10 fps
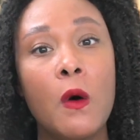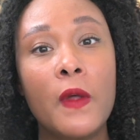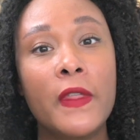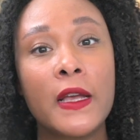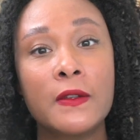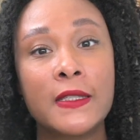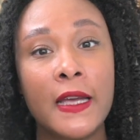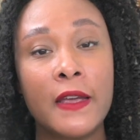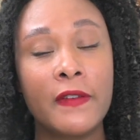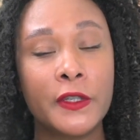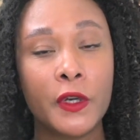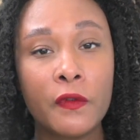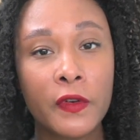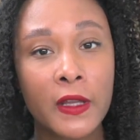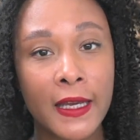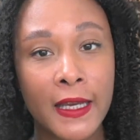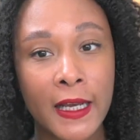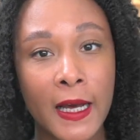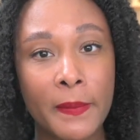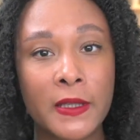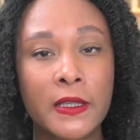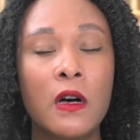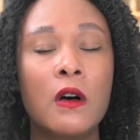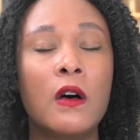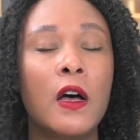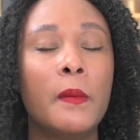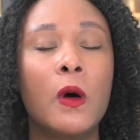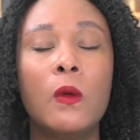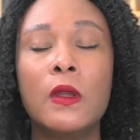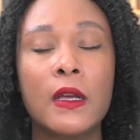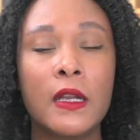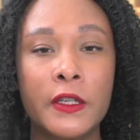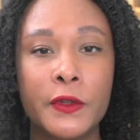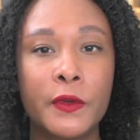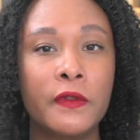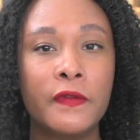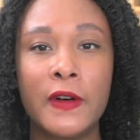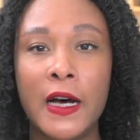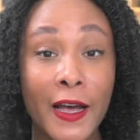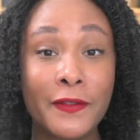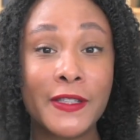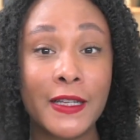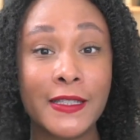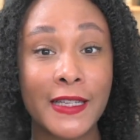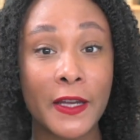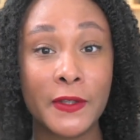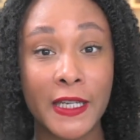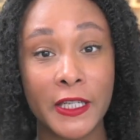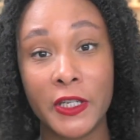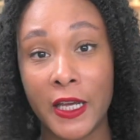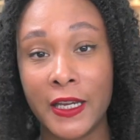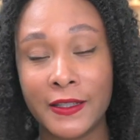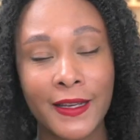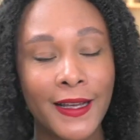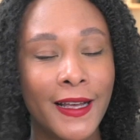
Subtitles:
One thing I'll say if I don't feel like getting up is, oh, I'm only going to do 5 sun salutation A's.